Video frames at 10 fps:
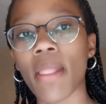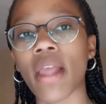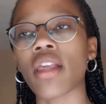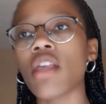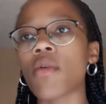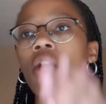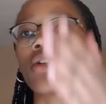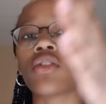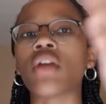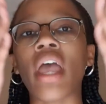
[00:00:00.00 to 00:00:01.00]
keep on
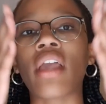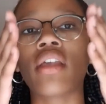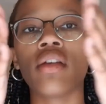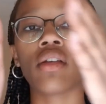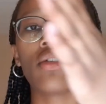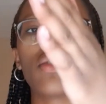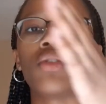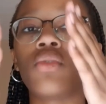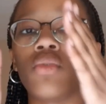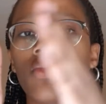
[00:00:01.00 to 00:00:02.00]
track
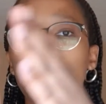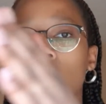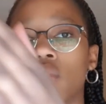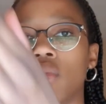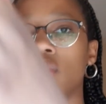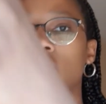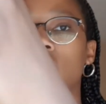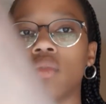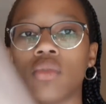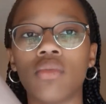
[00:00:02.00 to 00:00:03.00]
to,
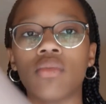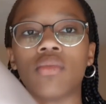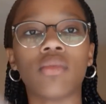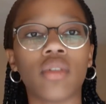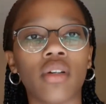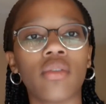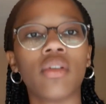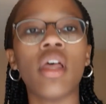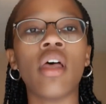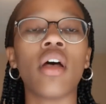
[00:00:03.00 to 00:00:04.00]
you know,
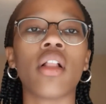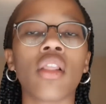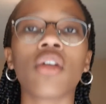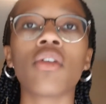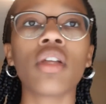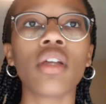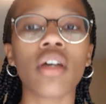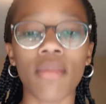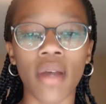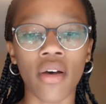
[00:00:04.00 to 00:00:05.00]
learning
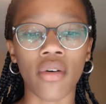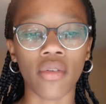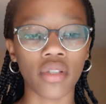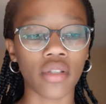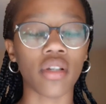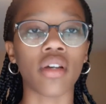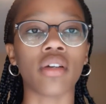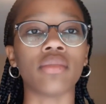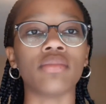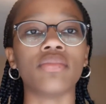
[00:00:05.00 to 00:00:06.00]
about,
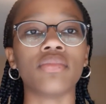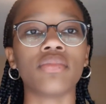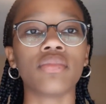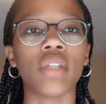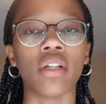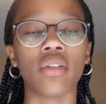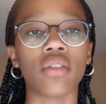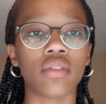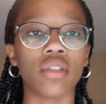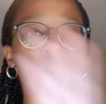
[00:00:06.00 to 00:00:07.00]

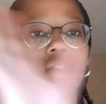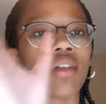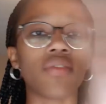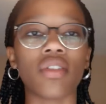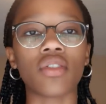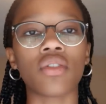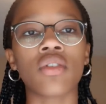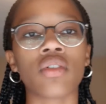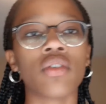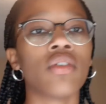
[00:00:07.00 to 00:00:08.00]
the stuff that
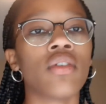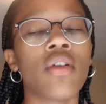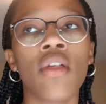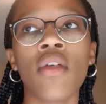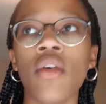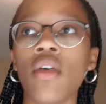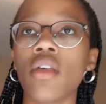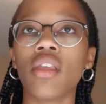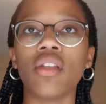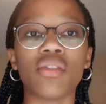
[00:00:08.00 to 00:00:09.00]
you're
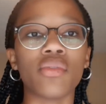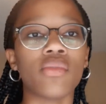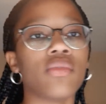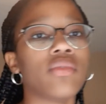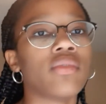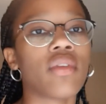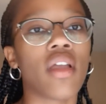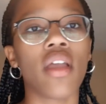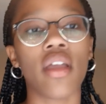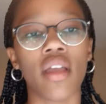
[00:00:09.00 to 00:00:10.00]
into
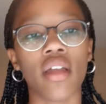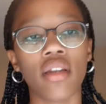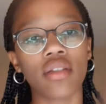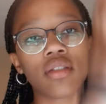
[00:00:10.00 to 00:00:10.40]
and